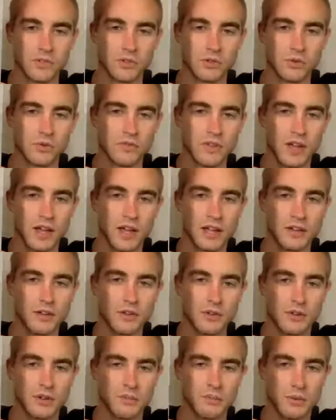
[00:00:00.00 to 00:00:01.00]
So
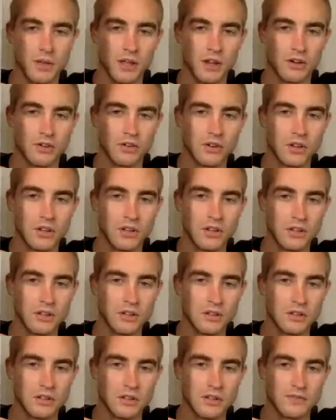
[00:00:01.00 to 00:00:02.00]
you're comparing
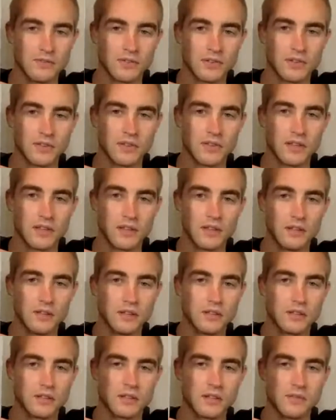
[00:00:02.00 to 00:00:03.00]
different
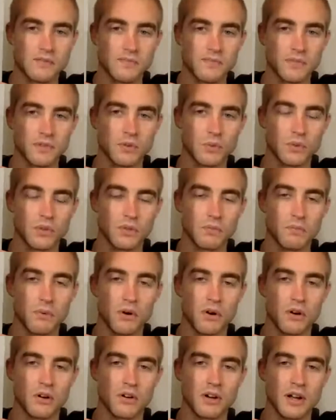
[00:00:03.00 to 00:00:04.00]
things with a
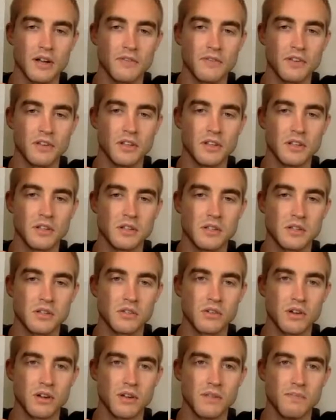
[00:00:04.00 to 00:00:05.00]
bar graph and a
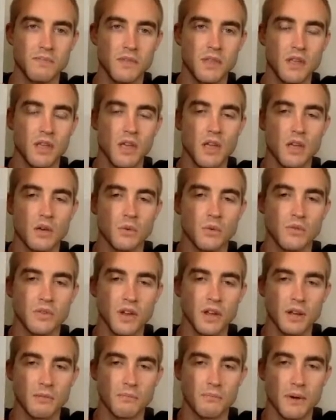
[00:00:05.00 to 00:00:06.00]
histogram. We've
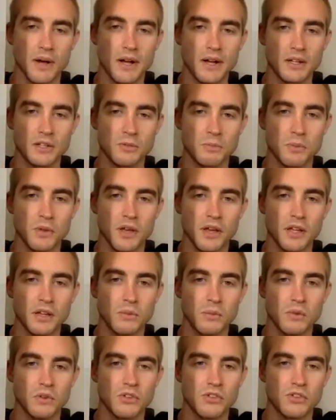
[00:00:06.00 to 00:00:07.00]
got a box
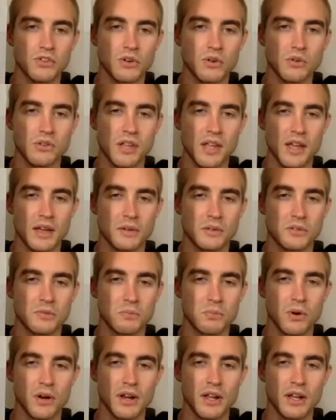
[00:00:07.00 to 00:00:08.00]
plot, which shows how
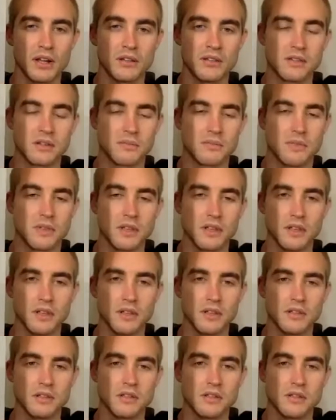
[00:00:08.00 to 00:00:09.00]
spread out something
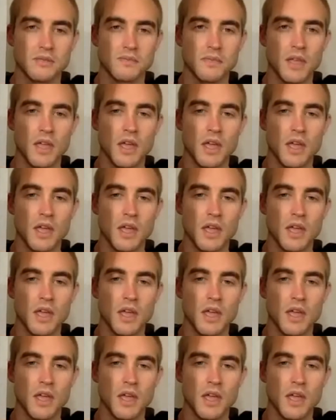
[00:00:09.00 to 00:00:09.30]
is.